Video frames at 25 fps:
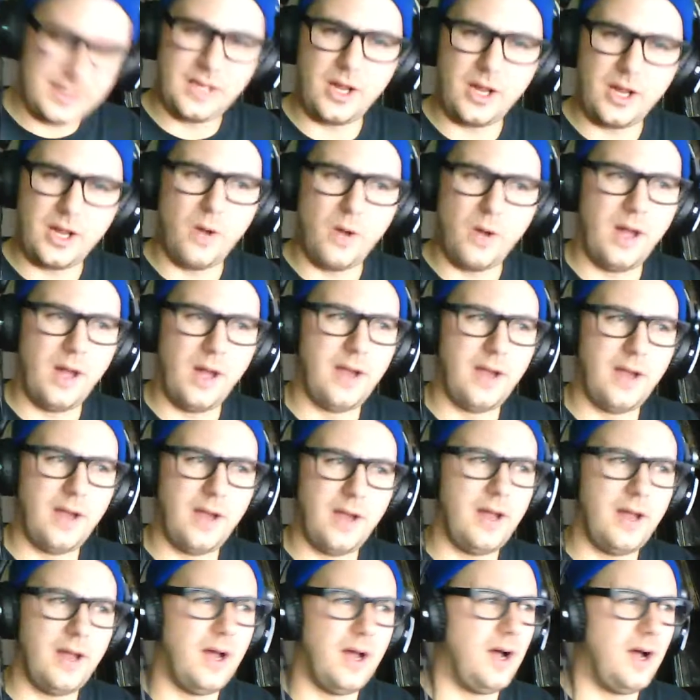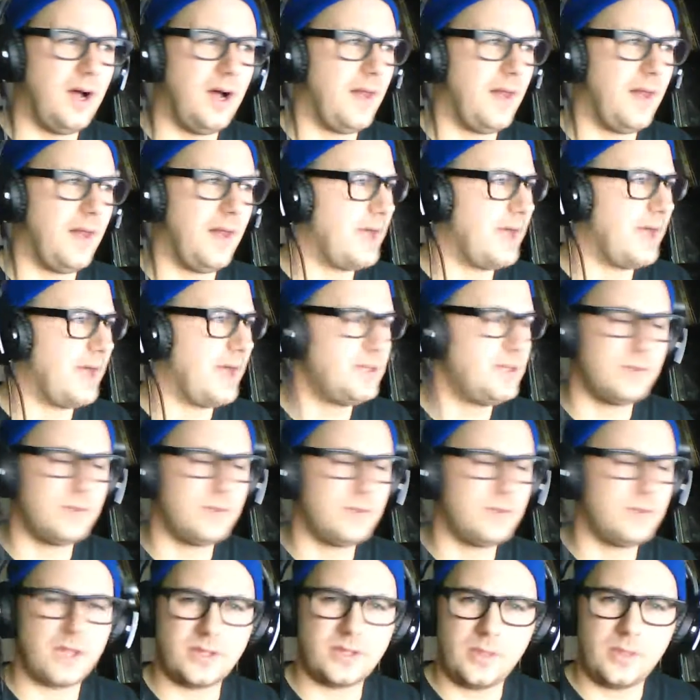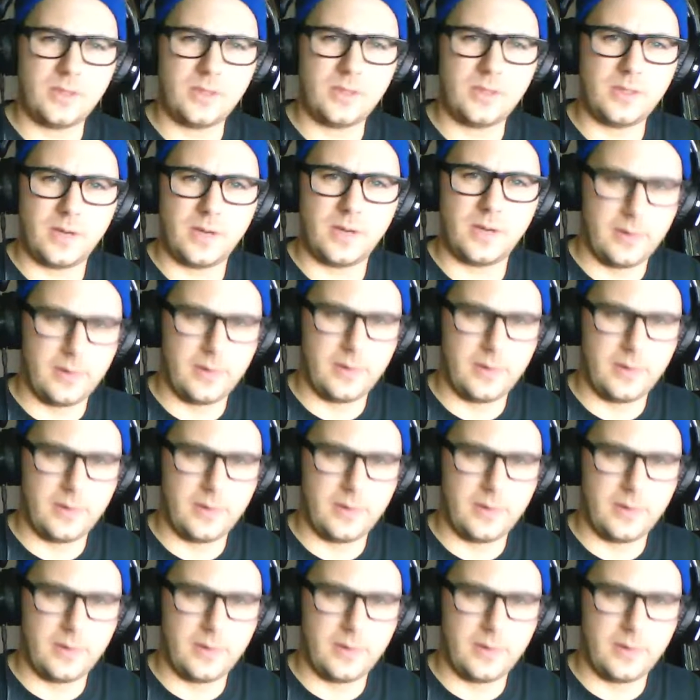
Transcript: go on the iTunes also or no?